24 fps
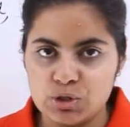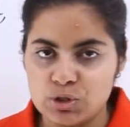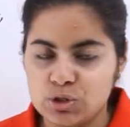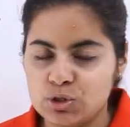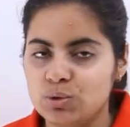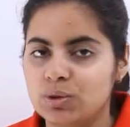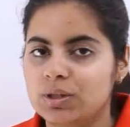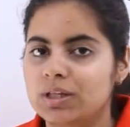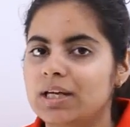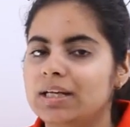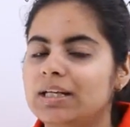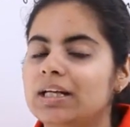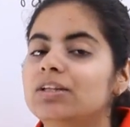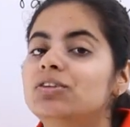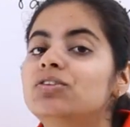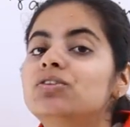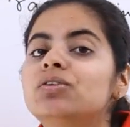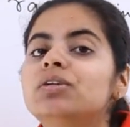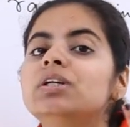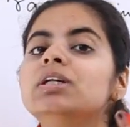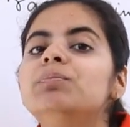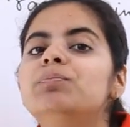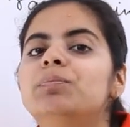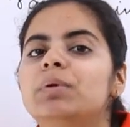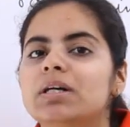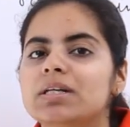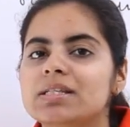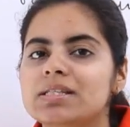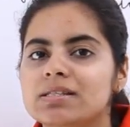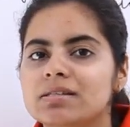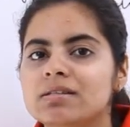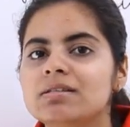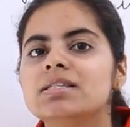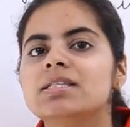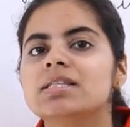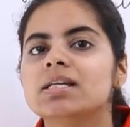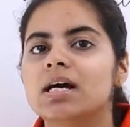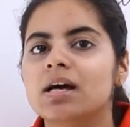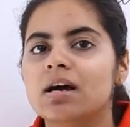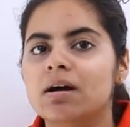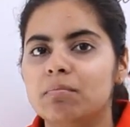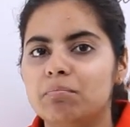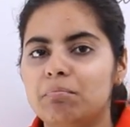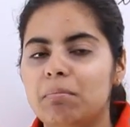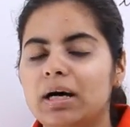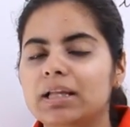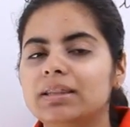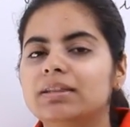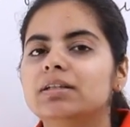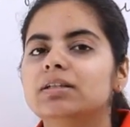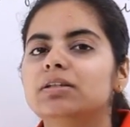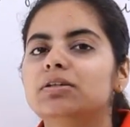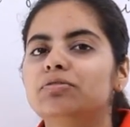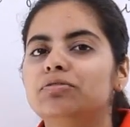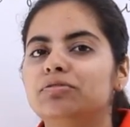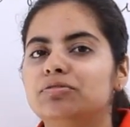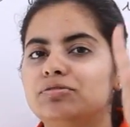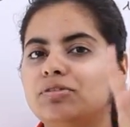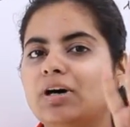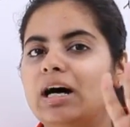So there are three persons, mother,